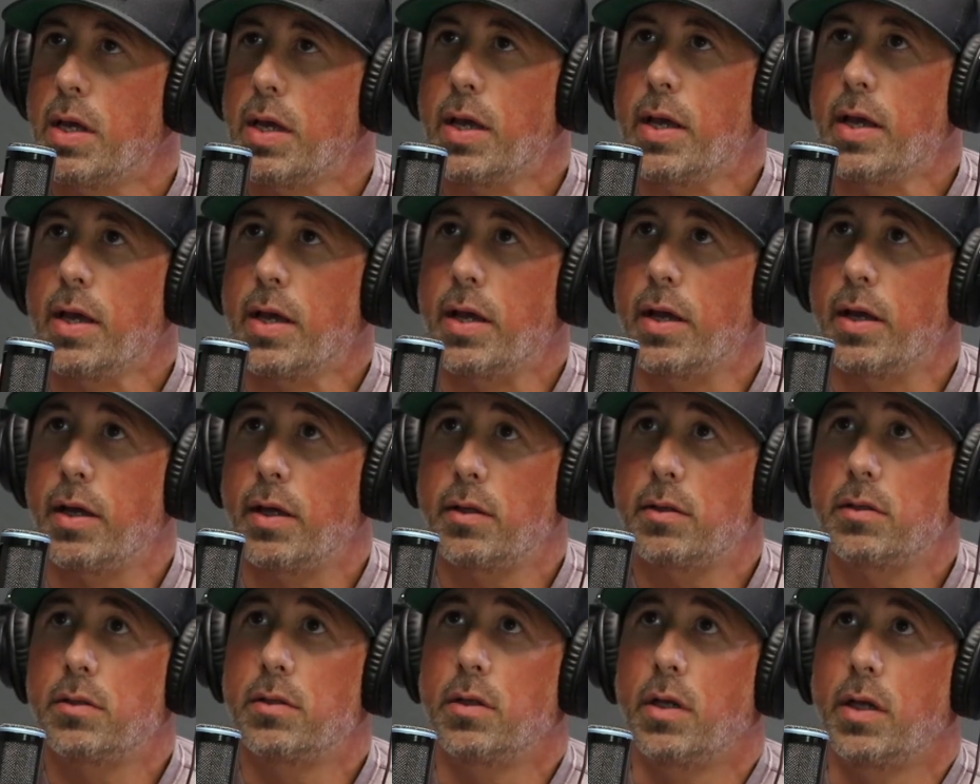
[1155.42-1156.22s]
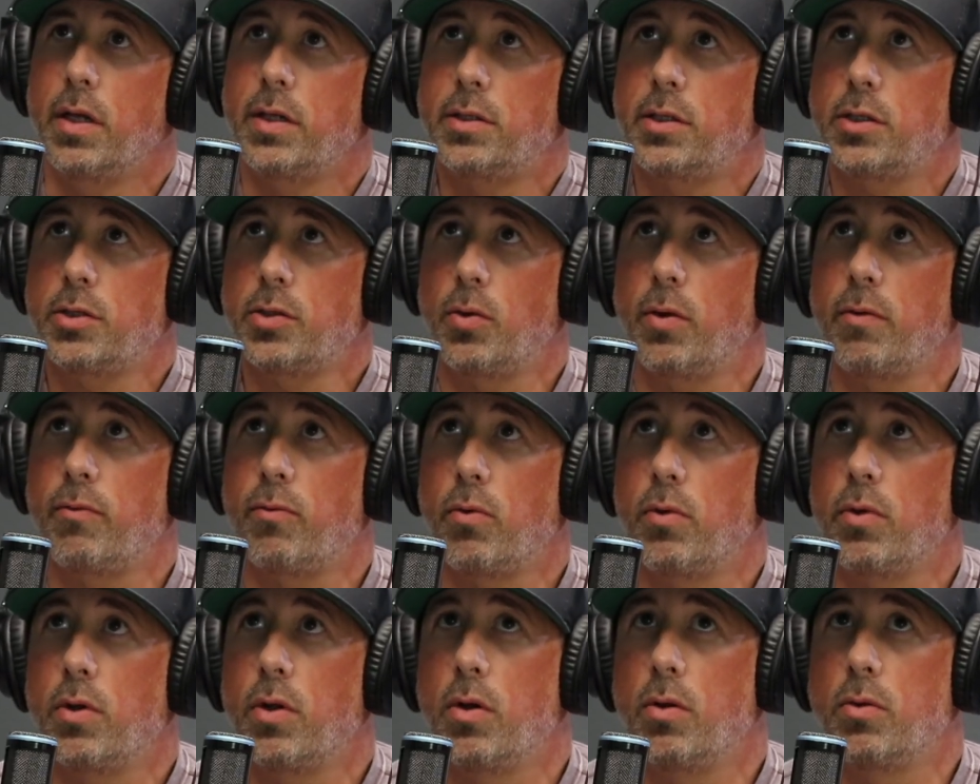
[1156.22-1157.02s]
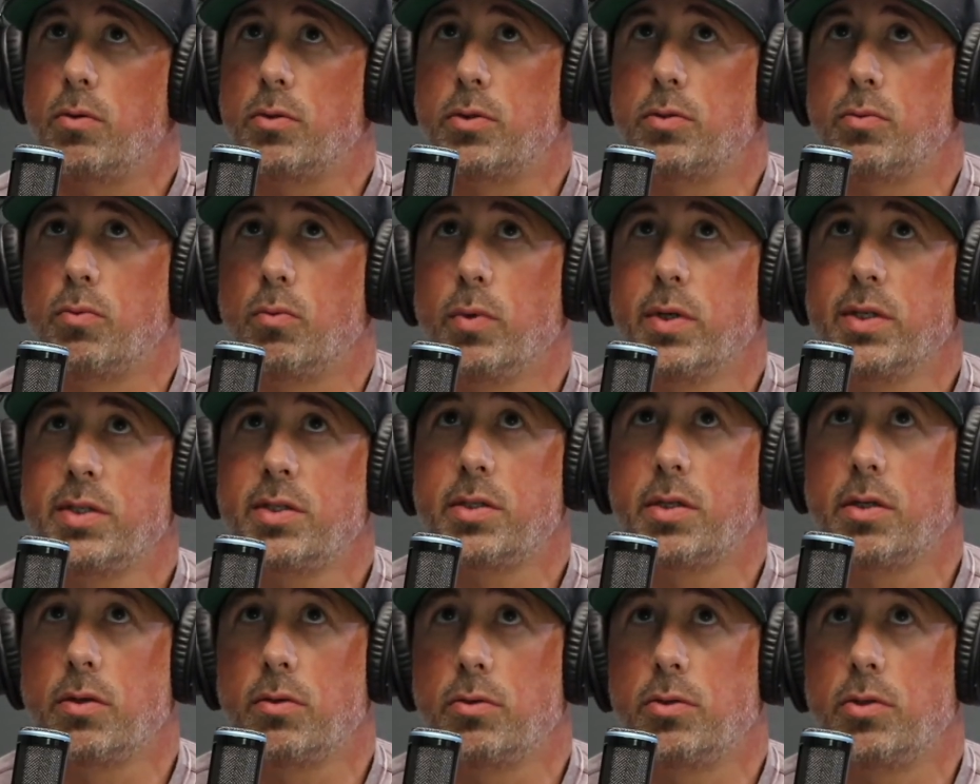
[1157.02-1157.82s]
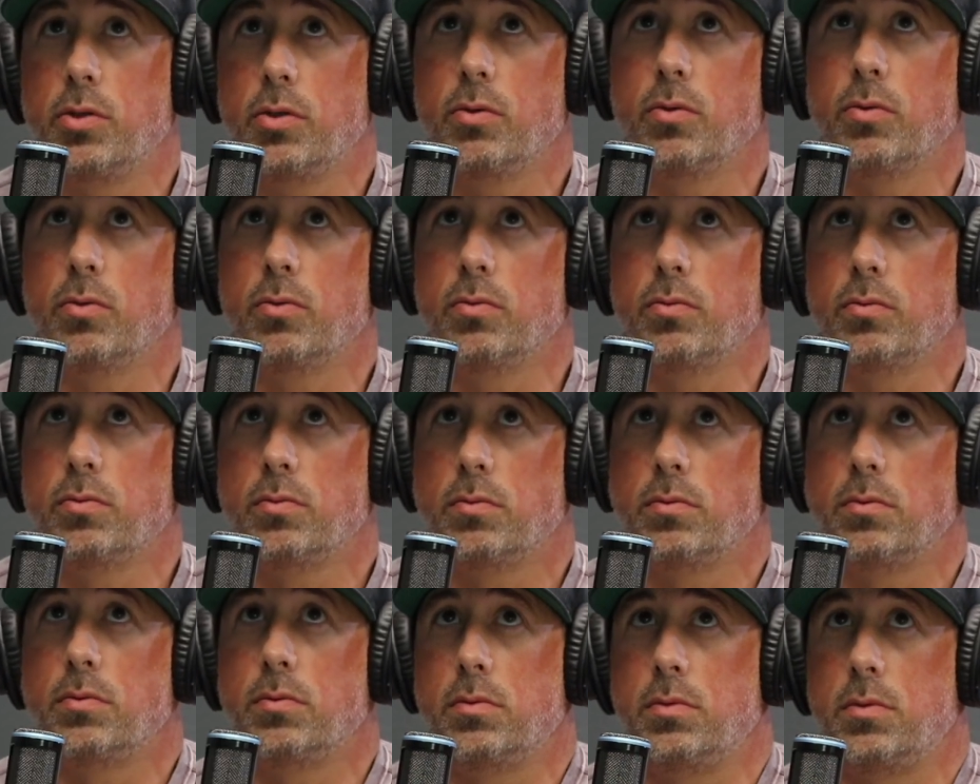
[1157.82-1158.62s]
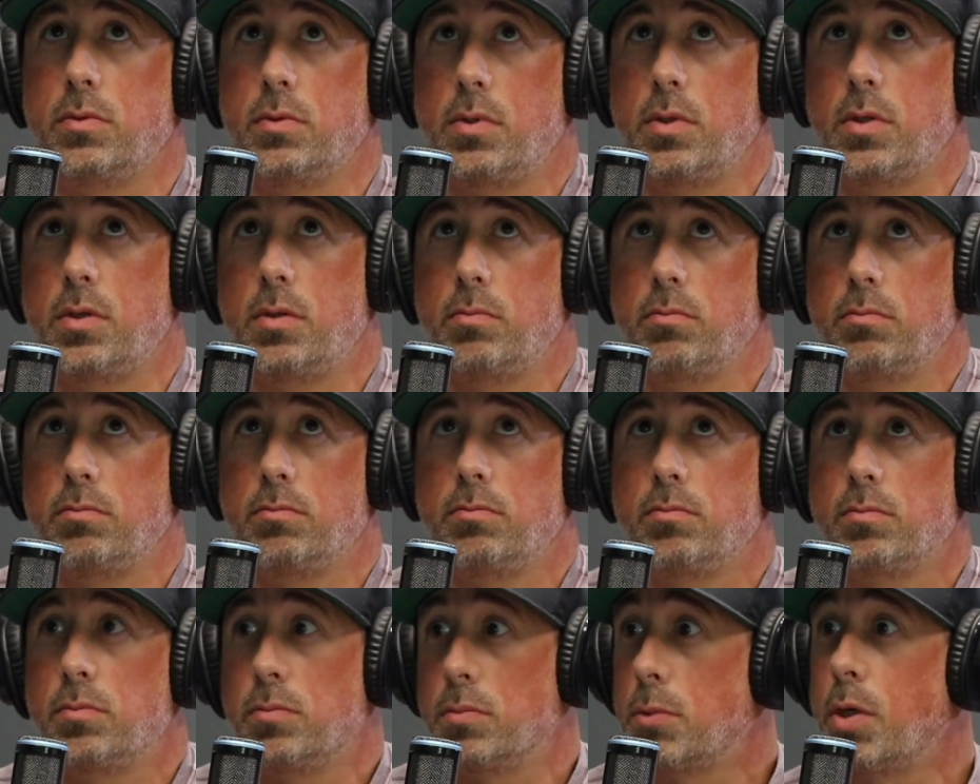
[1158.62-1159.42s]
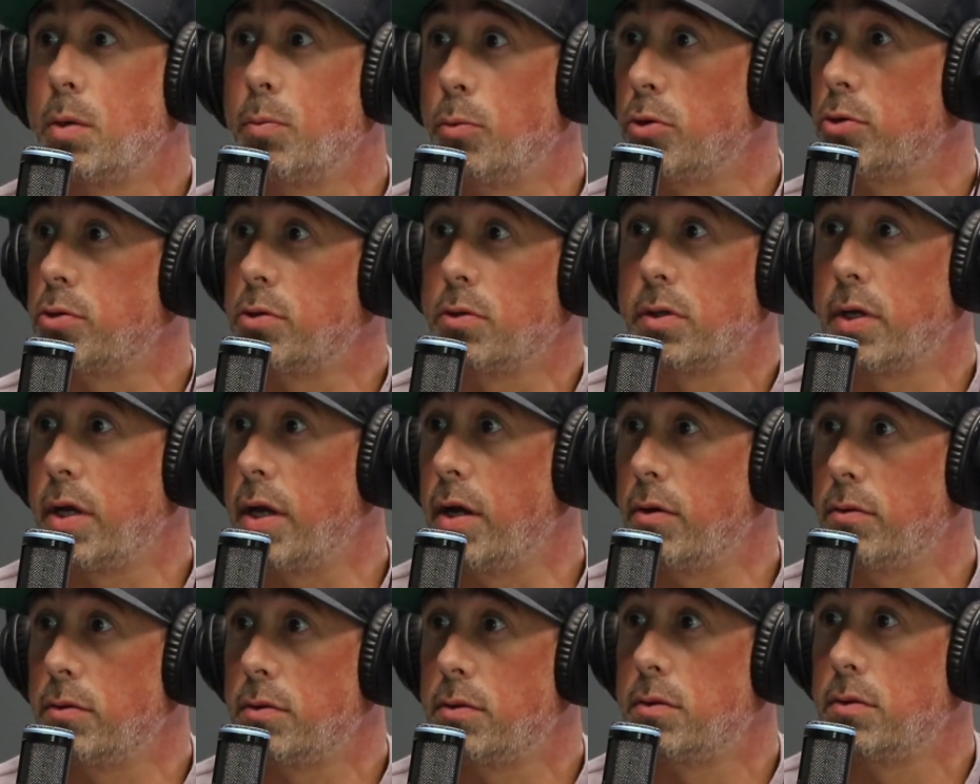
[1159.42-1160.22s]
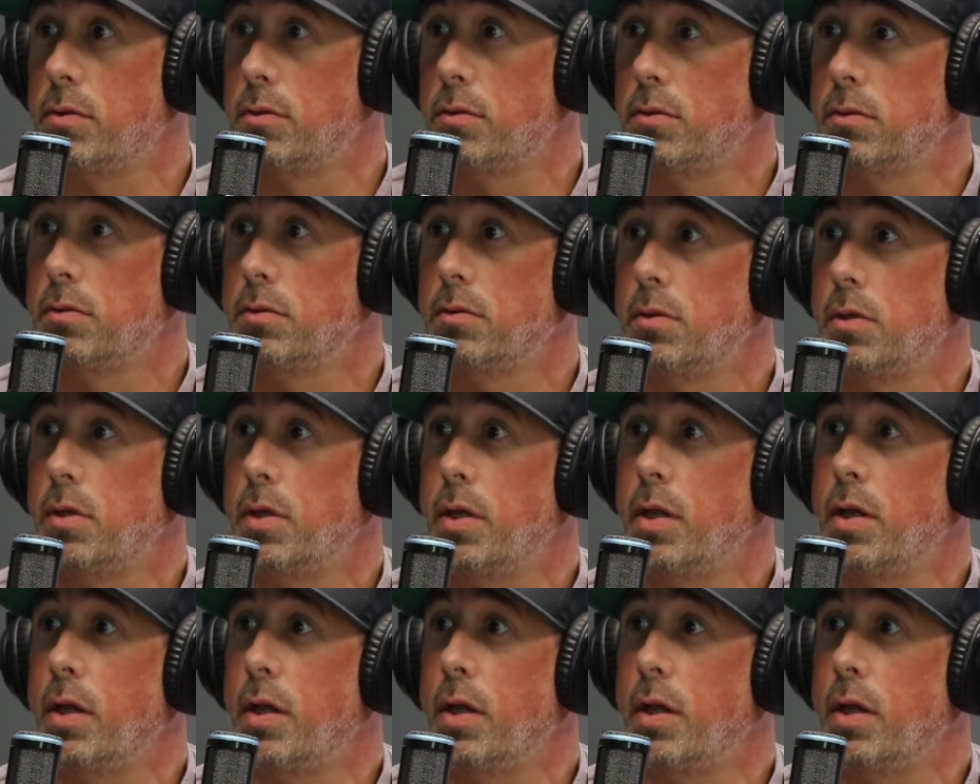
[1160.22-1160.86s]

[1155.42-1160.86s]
And just so everyone knows, we still do commercial accounts. Mm-hmm.